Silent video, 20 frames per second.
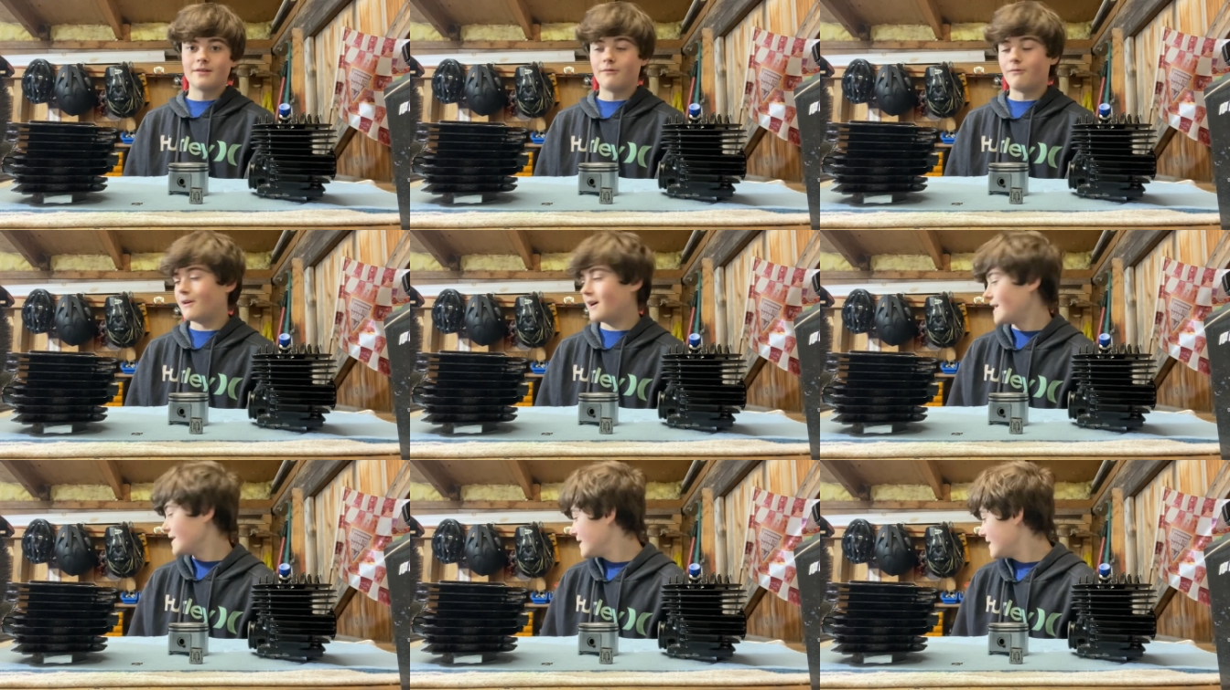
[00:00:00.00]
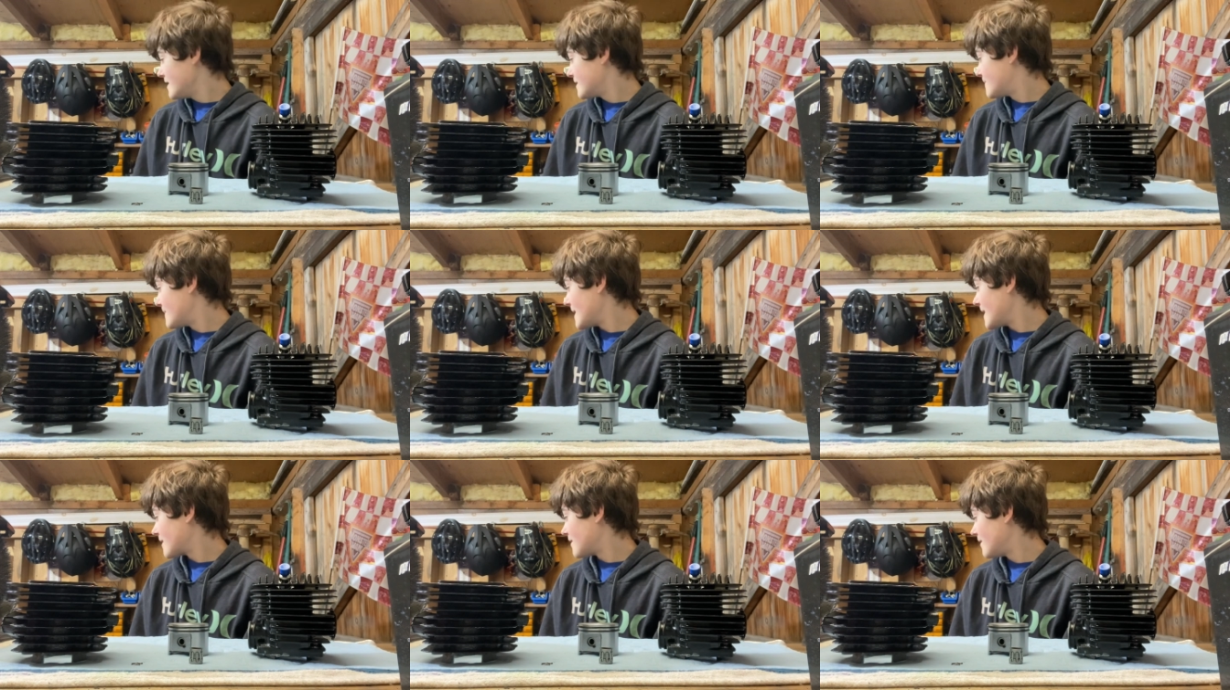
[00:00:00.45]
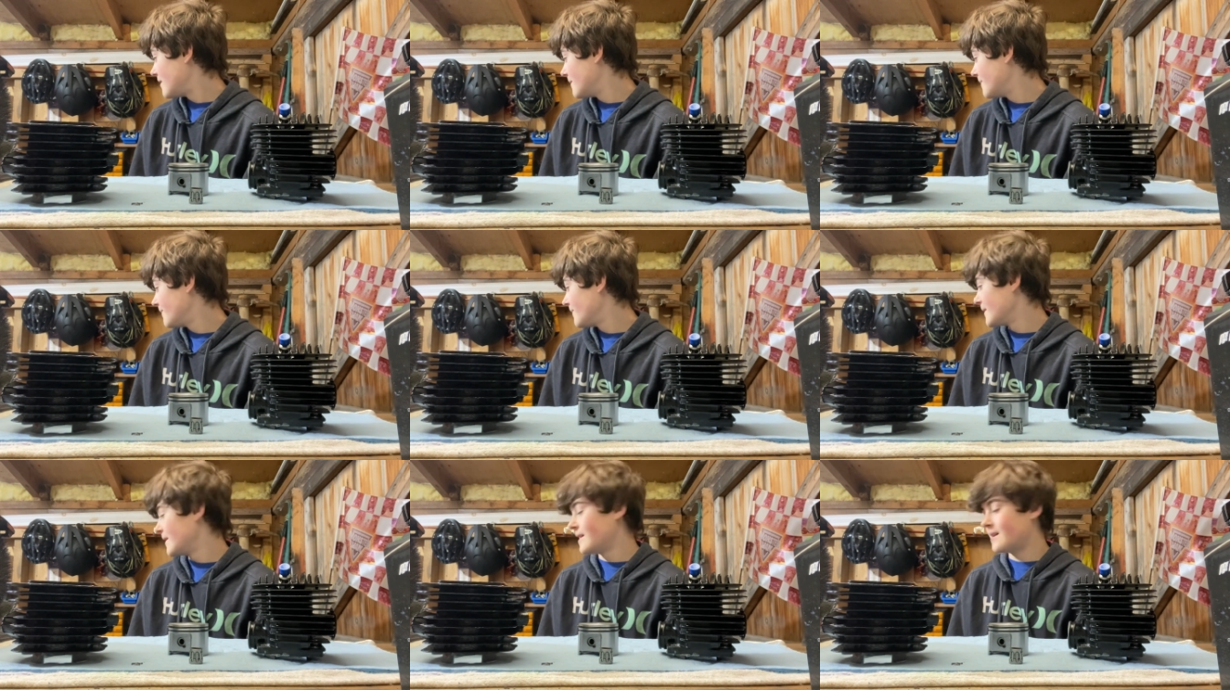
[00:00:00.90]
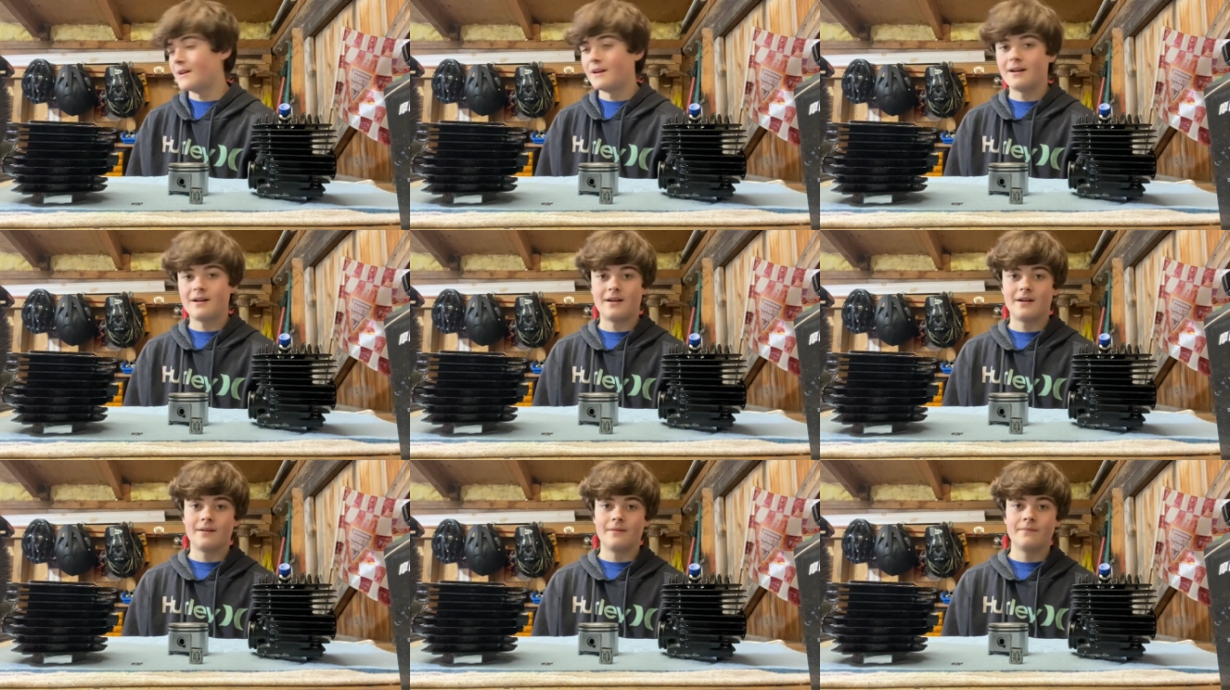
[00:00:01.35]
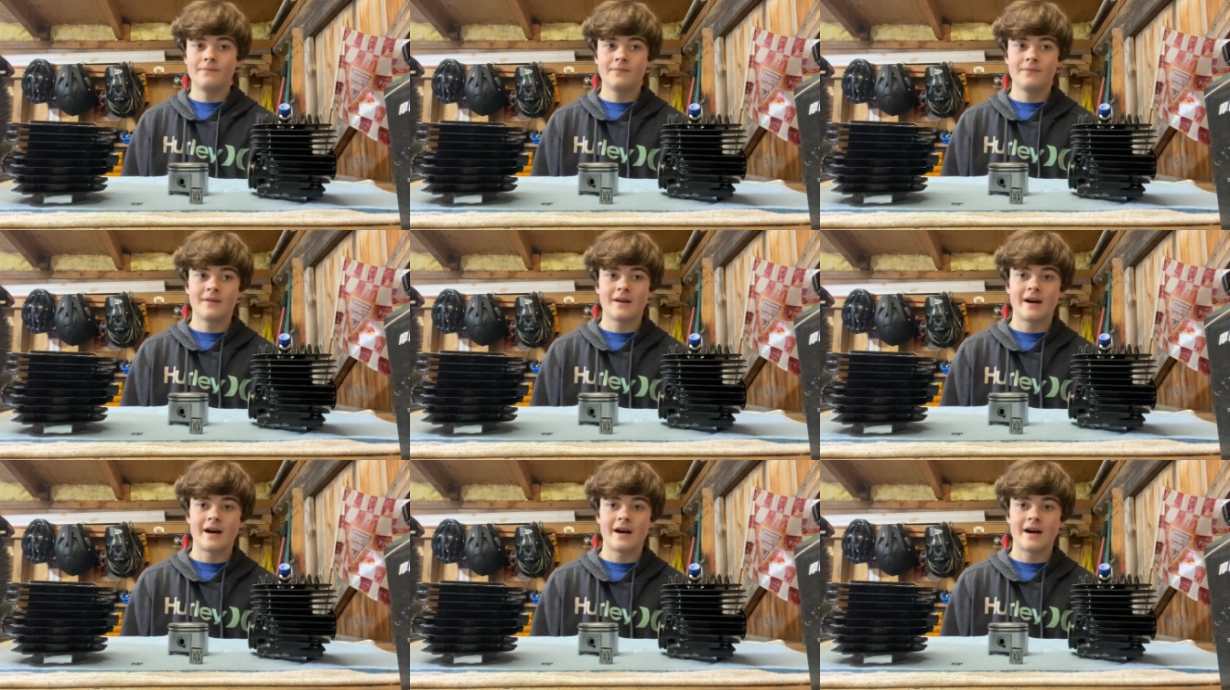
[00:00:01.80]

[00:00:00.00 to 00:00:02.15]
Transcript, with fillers: YD's back on. Um,